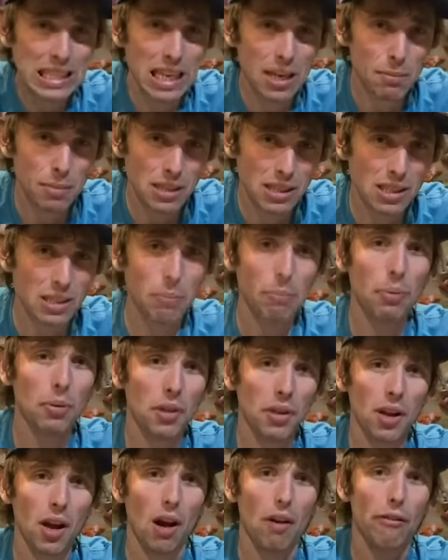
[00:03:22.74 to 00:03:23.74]
seem
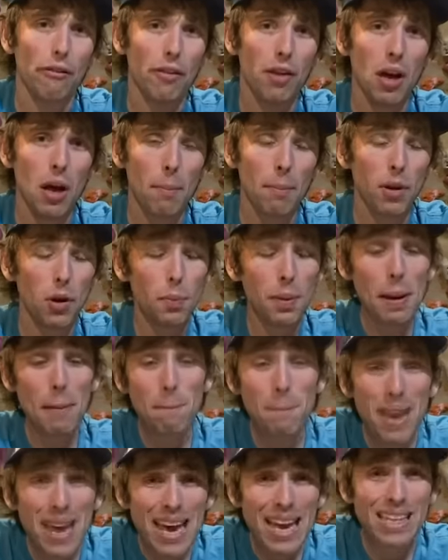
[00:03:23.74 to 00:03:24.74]
simple enough, but you'd be
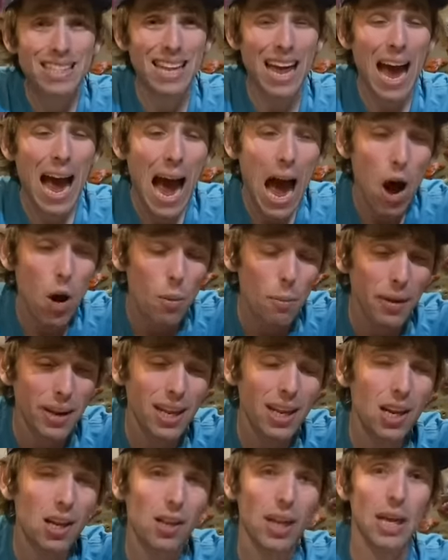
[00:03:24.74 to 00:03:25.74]
amazed at how
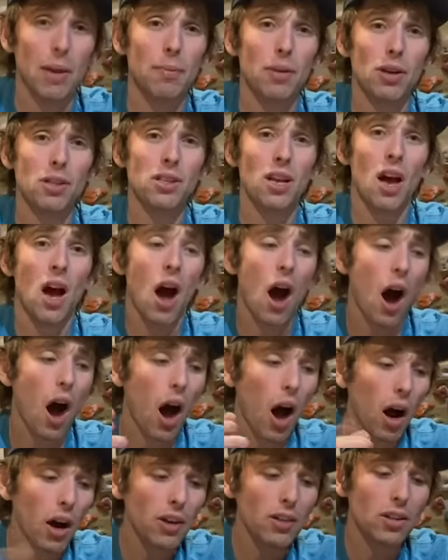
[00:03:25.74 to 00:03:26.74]
many climbers
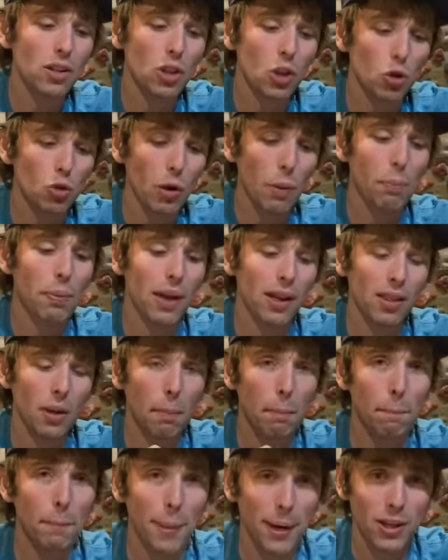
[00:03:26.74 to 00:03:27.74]
aren't gripping
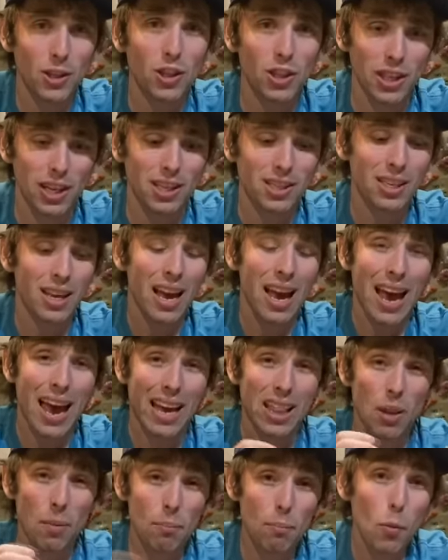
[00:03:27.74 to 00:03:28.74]
their pinches
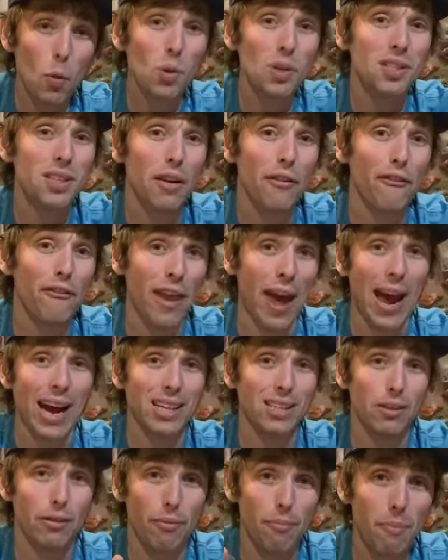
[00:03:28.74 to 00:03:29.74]
in the most
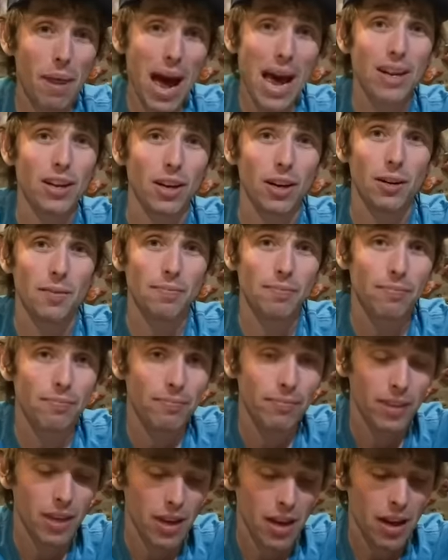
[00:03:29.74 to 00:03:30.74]
effective manner.
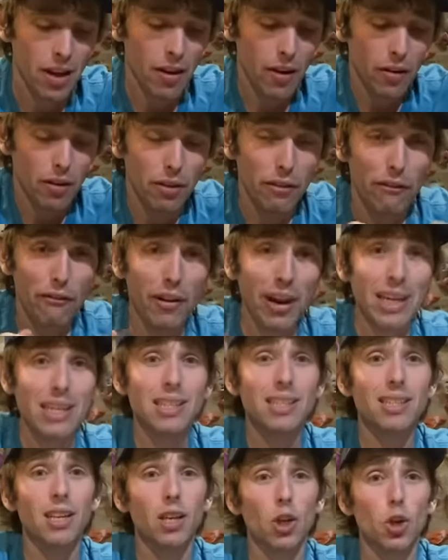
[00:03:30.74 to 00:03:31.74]
The
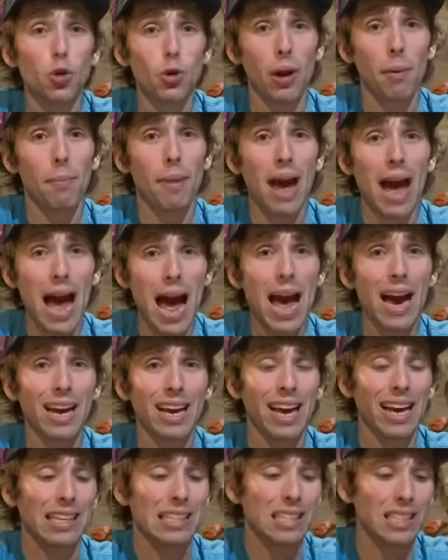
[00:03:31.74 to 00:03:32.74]
vice grip
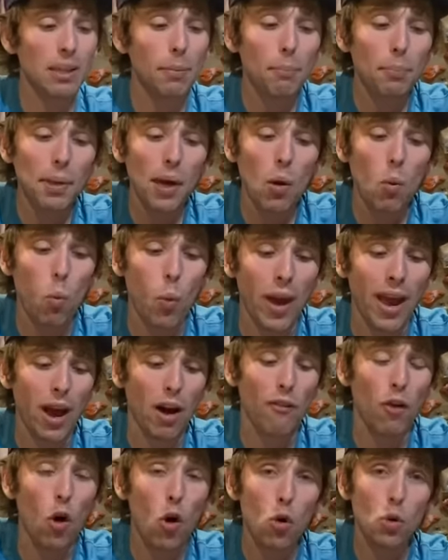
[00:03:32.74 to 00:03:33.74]
hack is simply a way
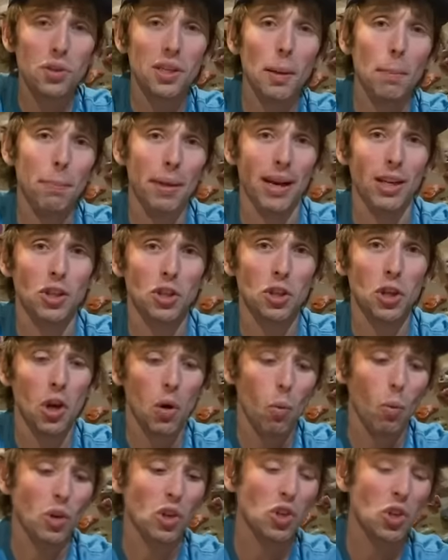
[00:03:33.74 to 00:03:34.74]
of holding a pinch,
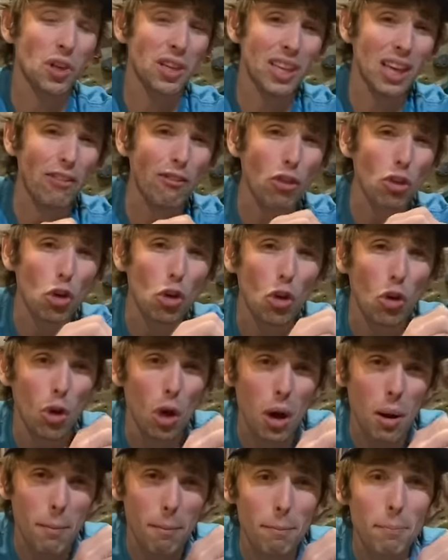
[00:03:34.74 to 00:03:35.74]
which is going to give
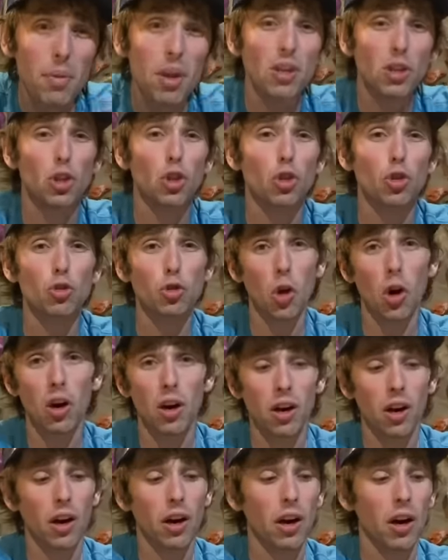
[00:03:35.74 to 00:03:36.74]
you much
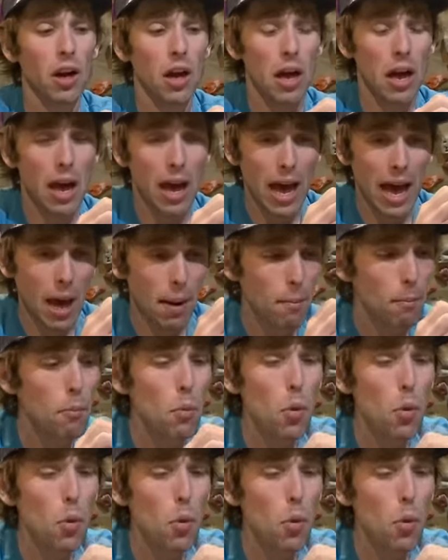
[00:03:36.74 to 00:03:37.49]
stronger and eh,